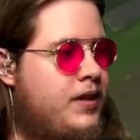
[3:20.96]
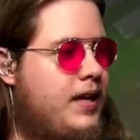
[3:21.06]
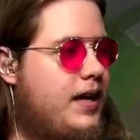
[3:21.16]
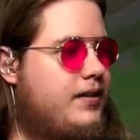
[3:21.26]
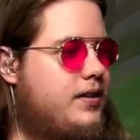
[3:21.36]

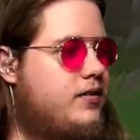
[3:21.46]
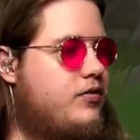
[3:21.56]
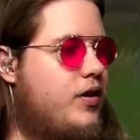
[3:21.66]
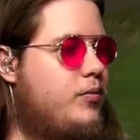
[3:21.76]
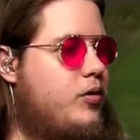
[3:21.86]
and this is
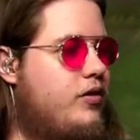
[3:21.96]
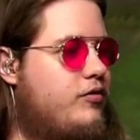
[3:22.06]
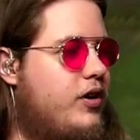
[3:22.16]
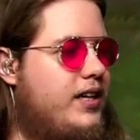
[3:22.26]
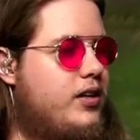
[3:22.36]
very important
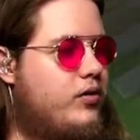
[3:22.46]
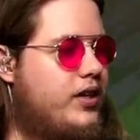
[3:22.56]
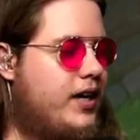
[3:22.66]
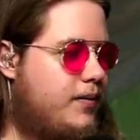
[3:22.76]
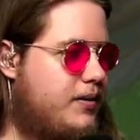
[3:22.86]
for any
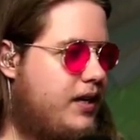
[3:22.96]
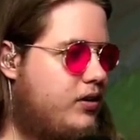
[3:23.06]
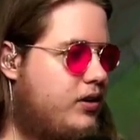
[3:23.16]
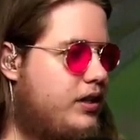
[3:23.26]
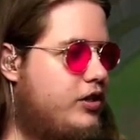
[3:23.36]
Orianna
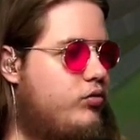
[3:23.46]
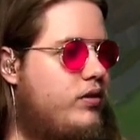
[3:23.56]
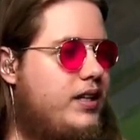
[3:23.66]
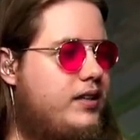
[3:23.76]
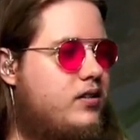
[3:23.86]
player, you
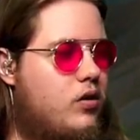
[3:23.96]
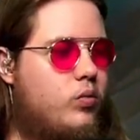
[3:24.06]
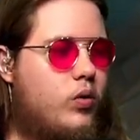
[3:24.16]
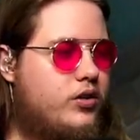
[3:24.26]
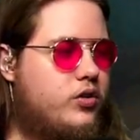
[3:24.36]
really don't
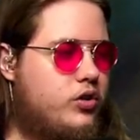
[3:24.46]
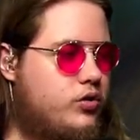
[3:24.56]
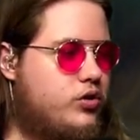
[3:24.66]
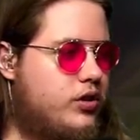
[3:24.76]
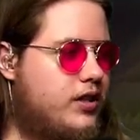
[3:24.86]
want to
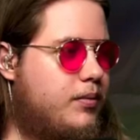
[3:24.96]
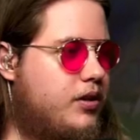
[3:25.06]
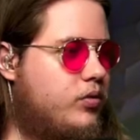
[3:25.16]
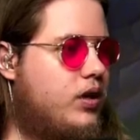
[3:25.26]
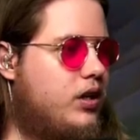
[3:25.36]
use your
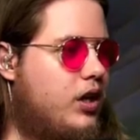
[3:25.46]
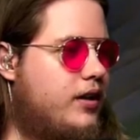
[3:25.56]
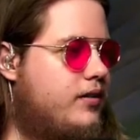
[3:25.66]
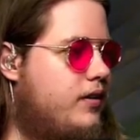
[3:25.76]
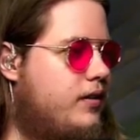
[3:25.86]
W a
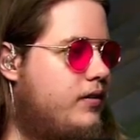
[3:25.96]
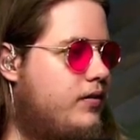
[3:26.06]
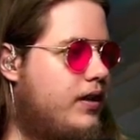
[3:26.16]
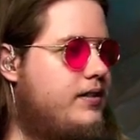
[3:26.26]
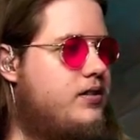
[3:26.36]
lot,
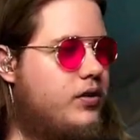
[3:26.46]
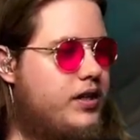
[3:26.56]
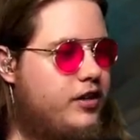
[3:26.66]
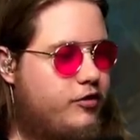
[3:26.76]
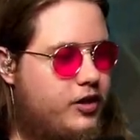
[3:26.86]
right? So
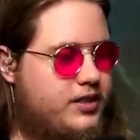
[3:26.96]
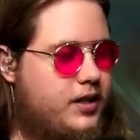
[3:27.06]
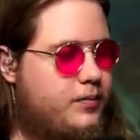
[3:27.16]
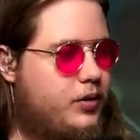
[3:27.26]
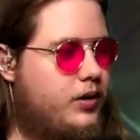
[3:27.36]
here, for
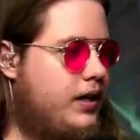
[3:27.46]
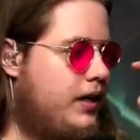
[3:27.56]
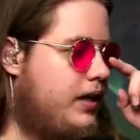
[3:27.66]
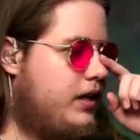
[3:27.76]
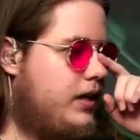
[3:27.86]
example,
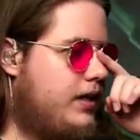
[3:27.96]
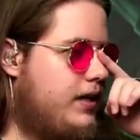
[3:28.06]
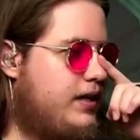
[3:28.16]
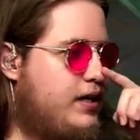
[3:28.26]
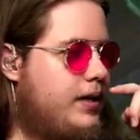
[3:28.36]

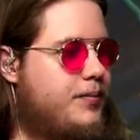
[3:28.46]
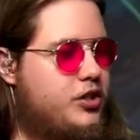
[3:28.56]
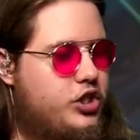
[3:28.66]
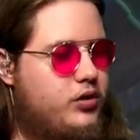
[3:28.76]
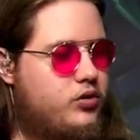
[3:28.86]

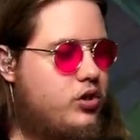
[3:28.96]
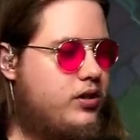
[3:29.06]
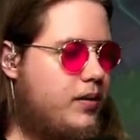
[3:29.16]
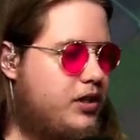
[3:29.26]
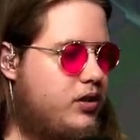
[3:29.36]
she used her
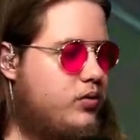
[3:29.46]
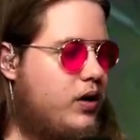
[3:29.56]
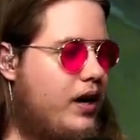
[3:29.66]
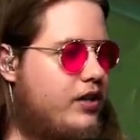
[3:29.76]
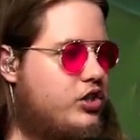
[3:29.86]
W
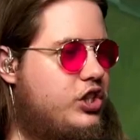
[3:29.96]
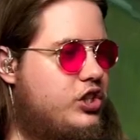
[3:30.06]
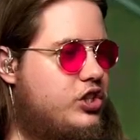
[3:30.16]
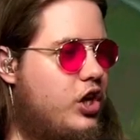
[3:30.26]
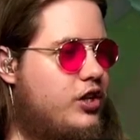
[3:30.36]
and she
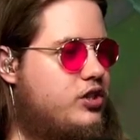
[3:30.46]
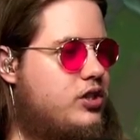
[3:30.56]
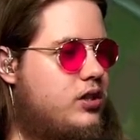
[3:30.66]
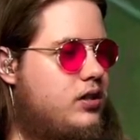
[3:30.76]
just lost